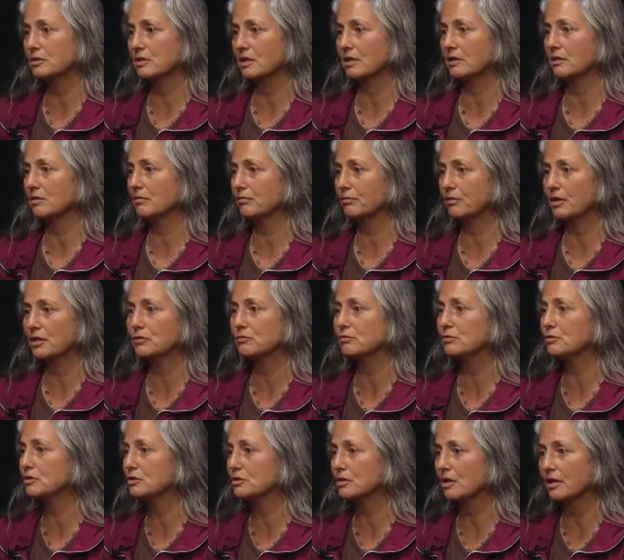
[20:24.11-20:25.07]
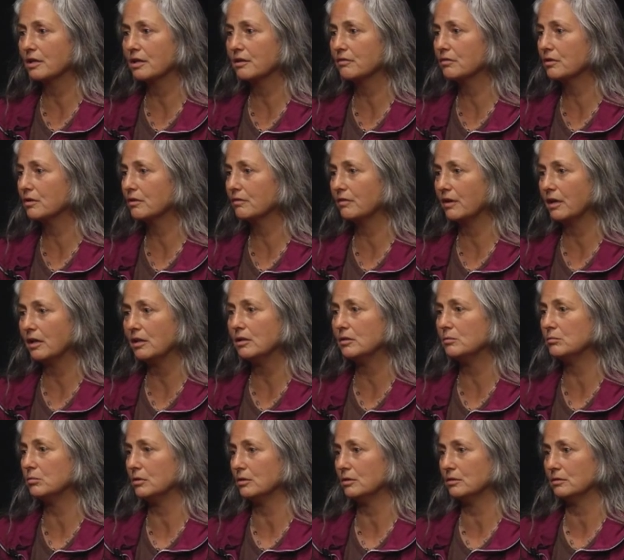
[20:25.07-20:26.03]
that fresh food's not even
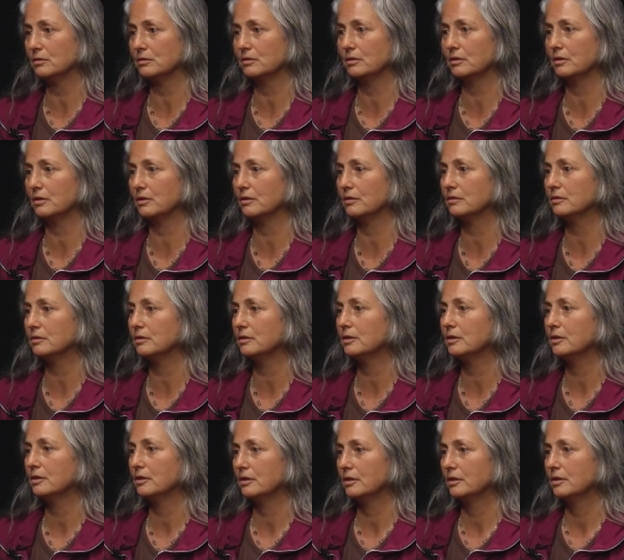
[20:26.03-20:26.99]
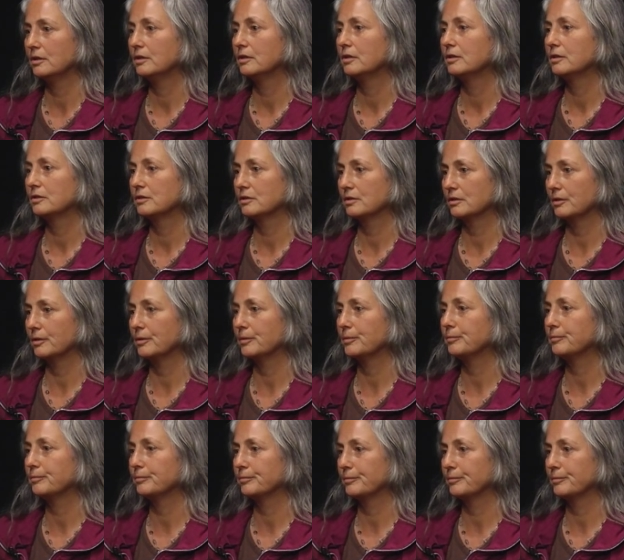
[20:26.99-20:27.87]
available, you know. So